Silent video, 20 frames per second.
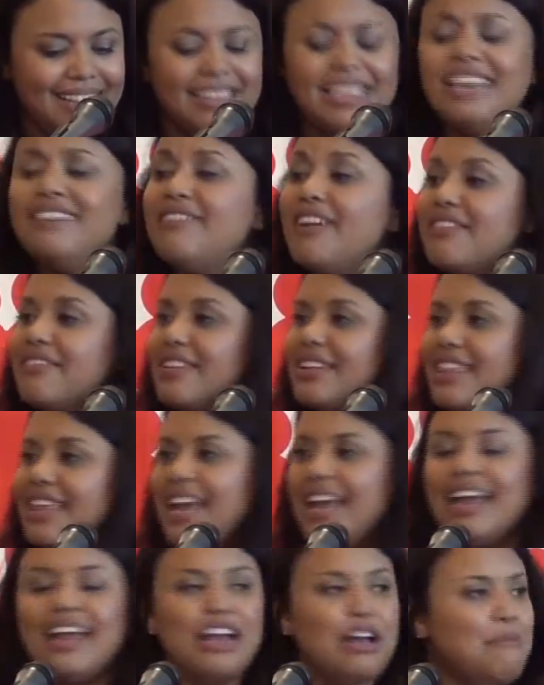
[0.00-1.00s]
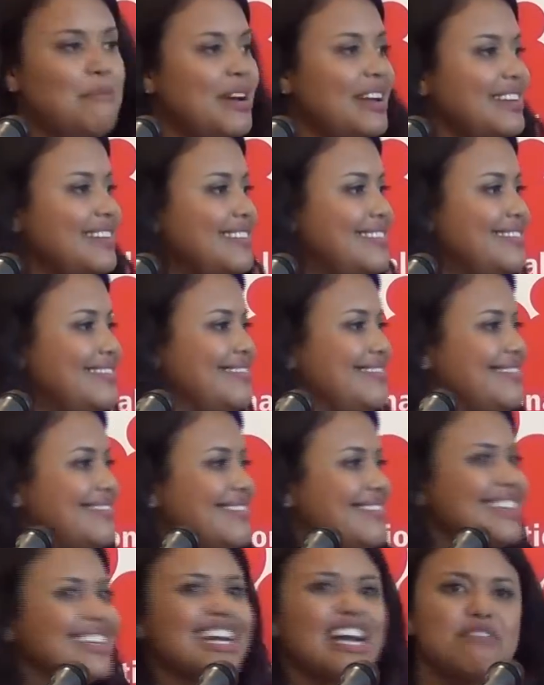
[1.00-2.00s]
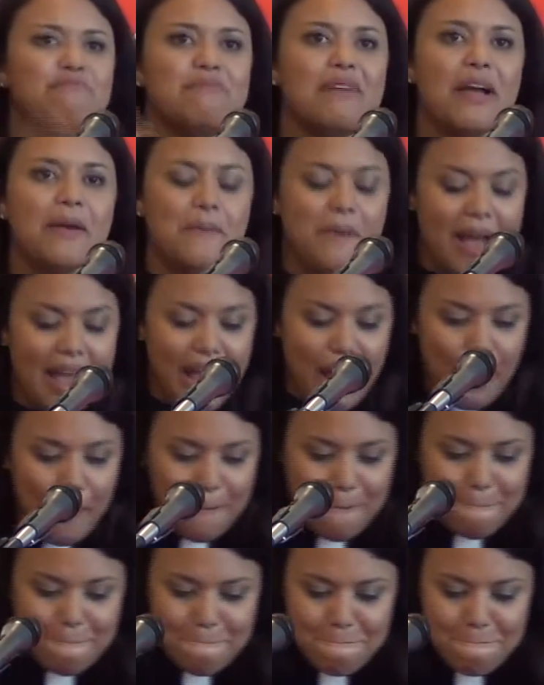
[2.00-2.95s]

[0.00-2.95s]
Leave everything, come on, come my way.